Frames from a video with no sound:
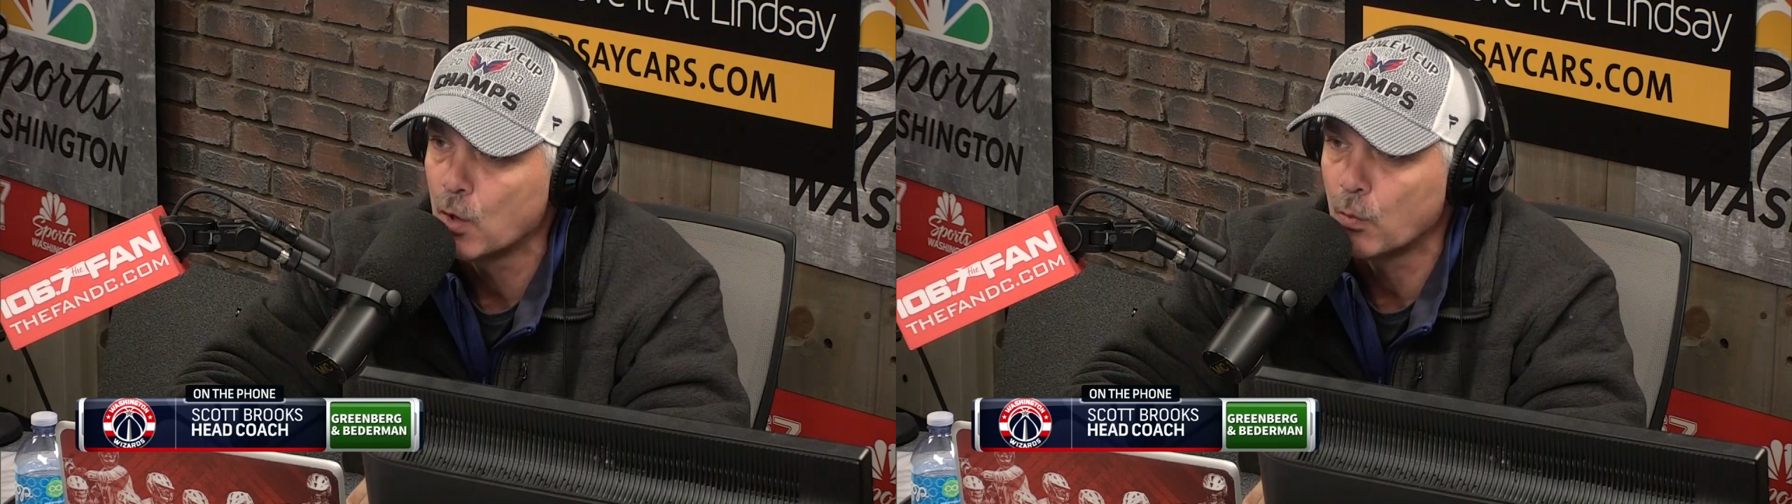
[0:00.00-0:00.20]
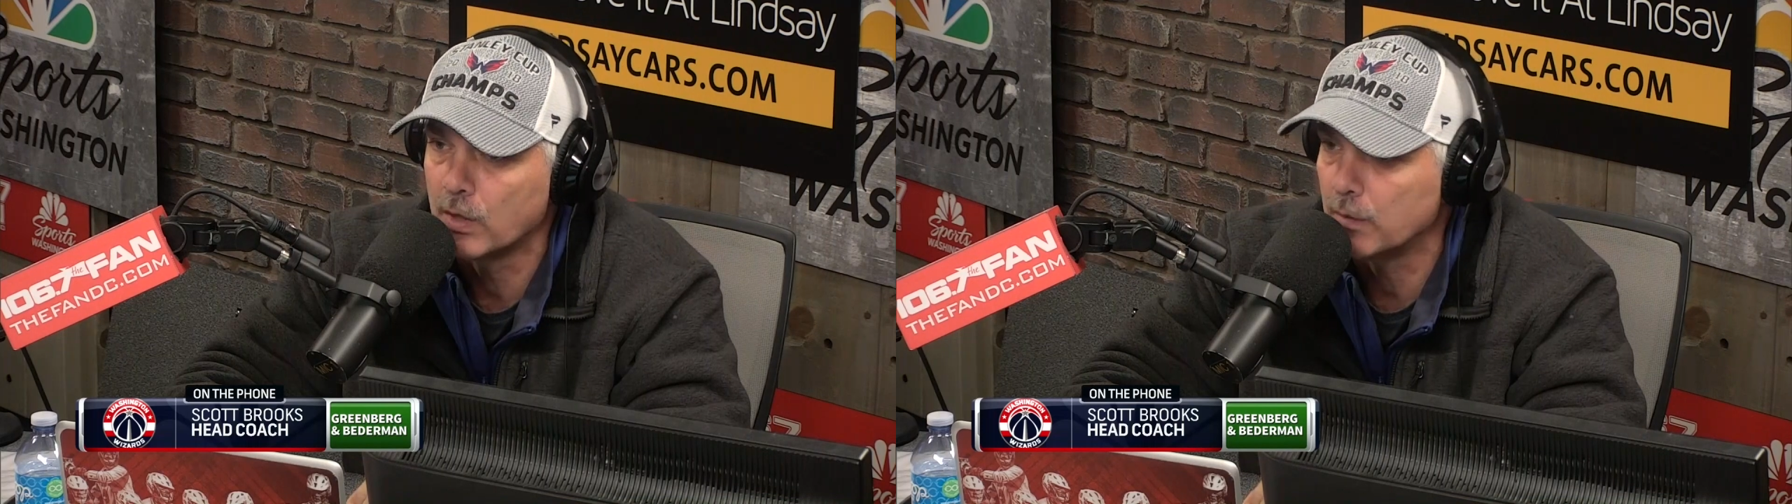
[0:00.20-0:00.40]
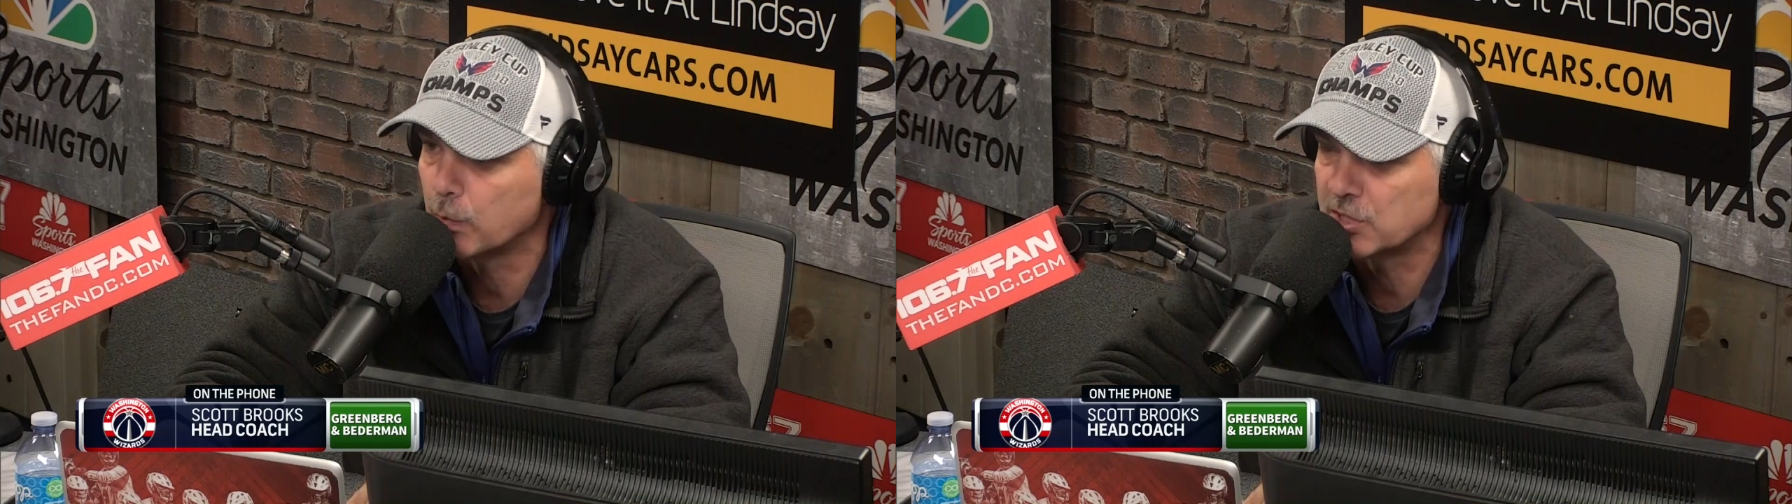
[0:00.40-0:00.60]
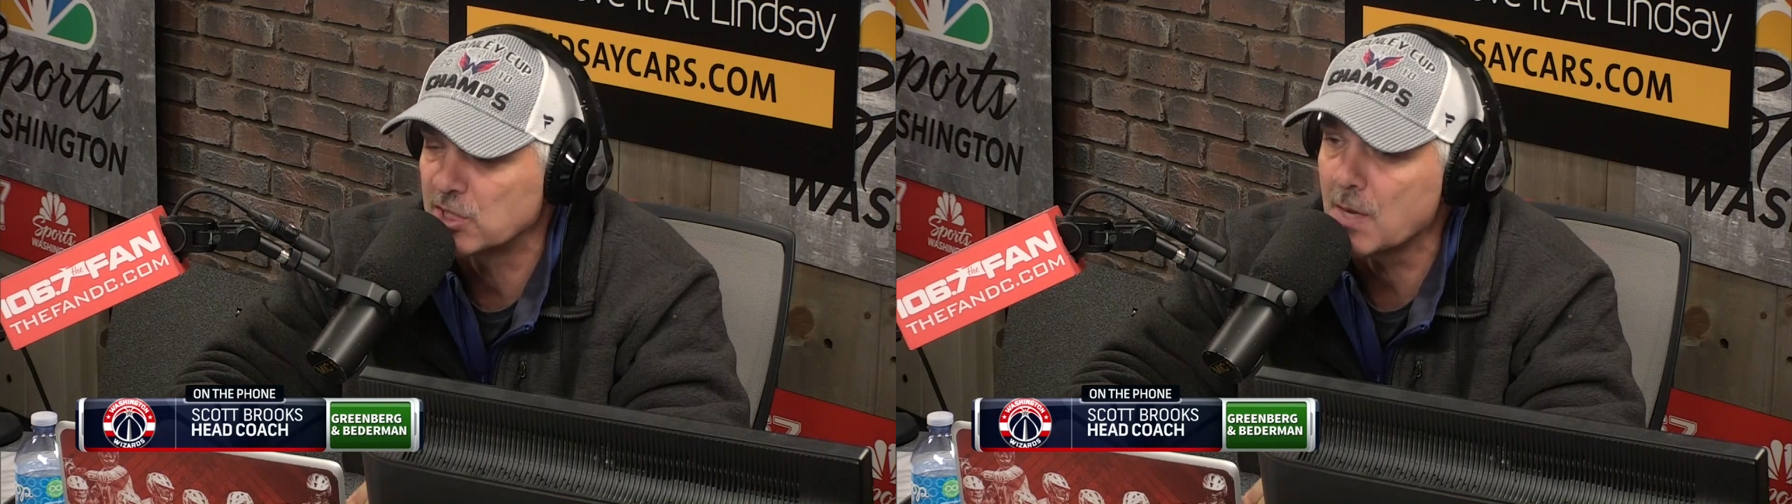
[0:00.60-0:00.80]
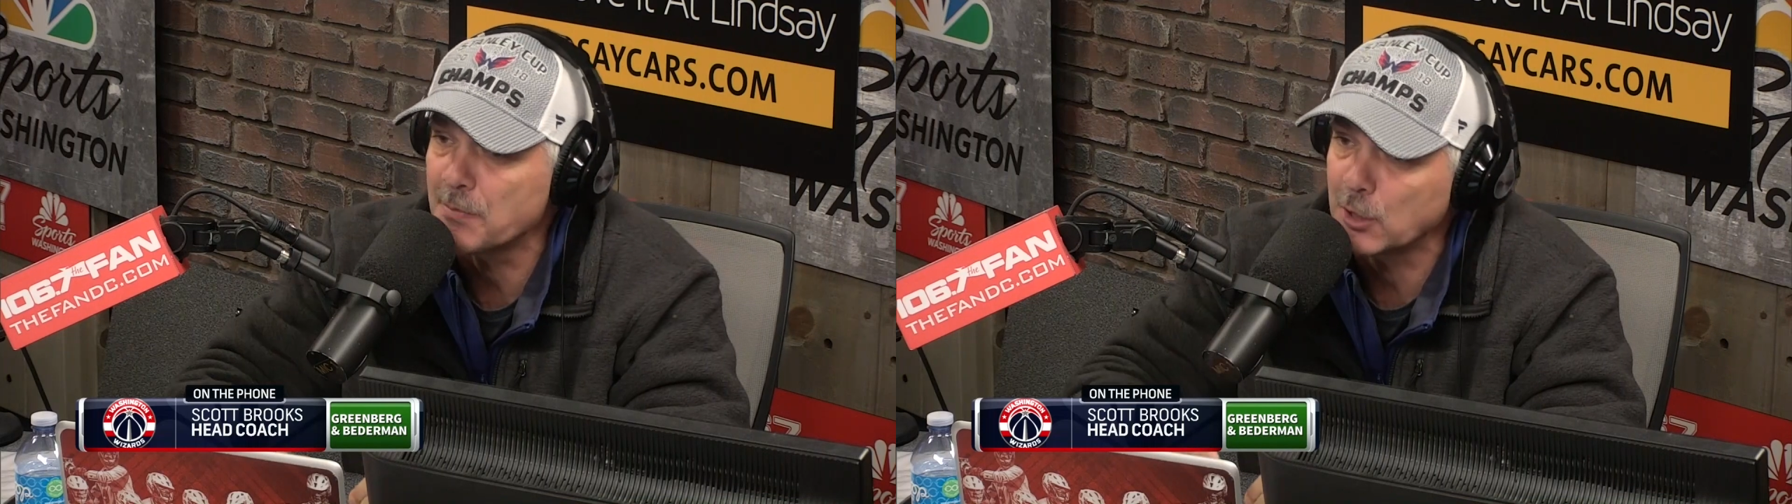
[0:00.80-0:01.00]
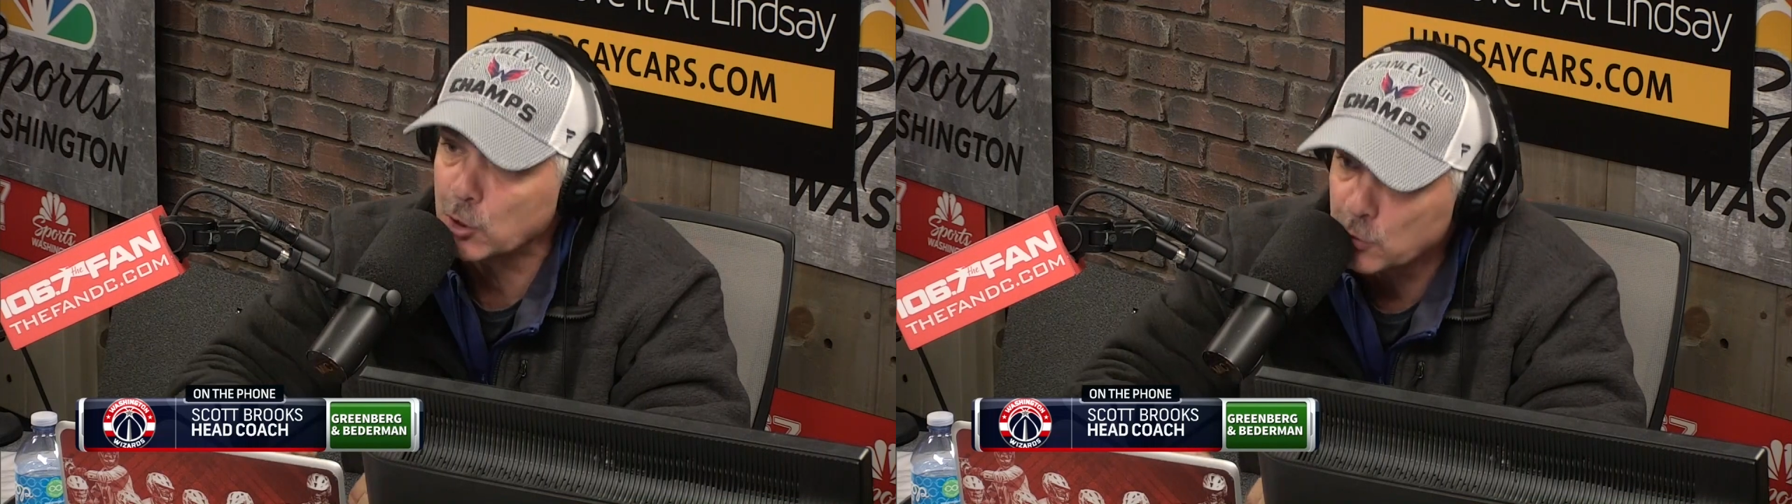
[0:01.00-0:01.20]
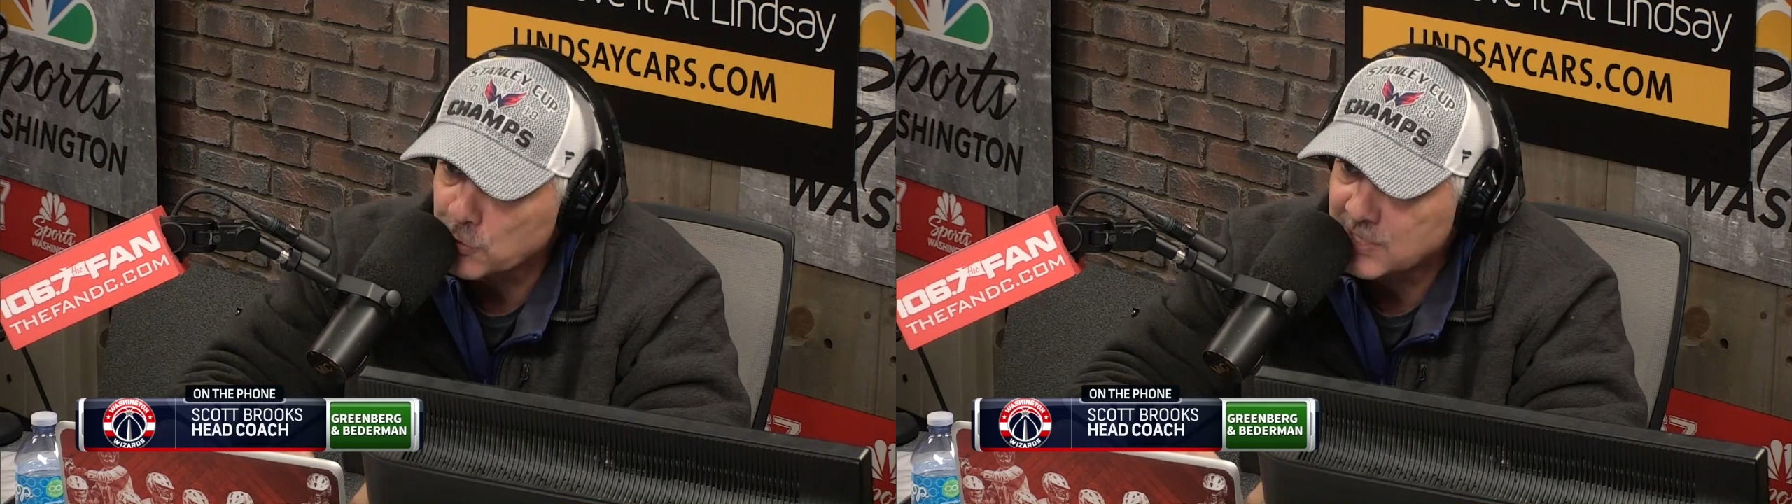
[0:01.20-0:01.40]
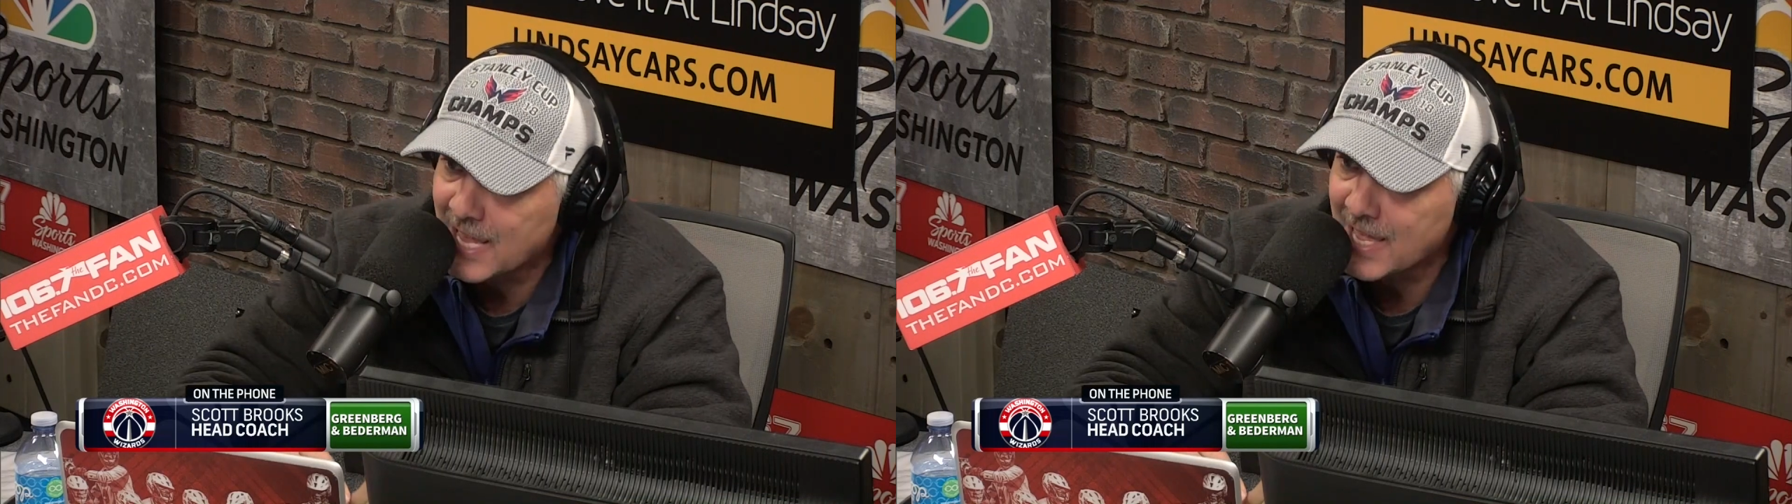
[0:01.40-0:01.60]
What was it? Something you
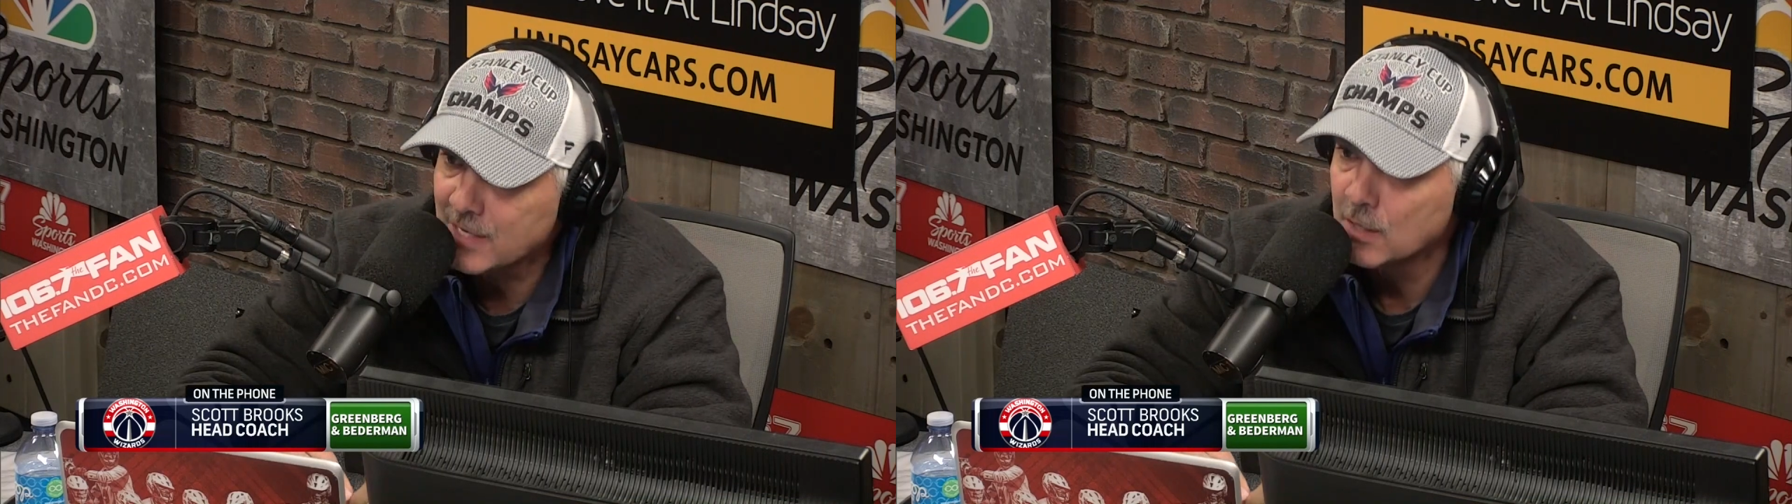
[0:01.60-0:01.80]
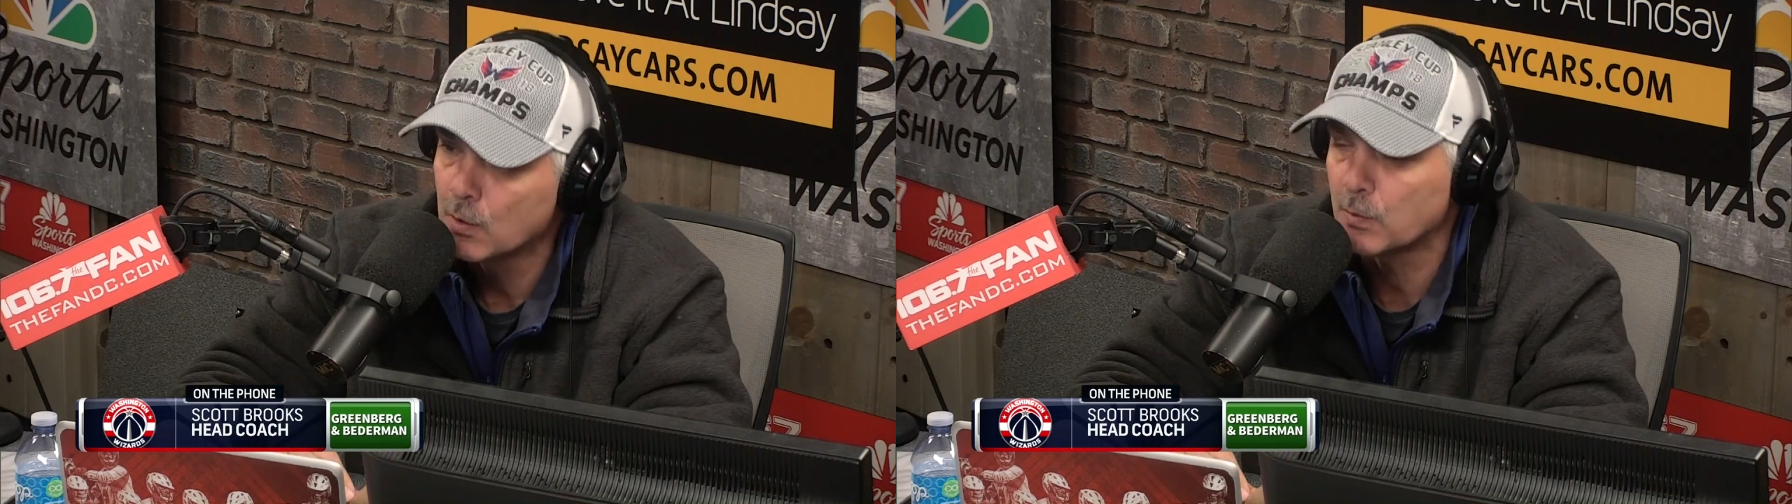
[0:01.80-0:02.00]
said?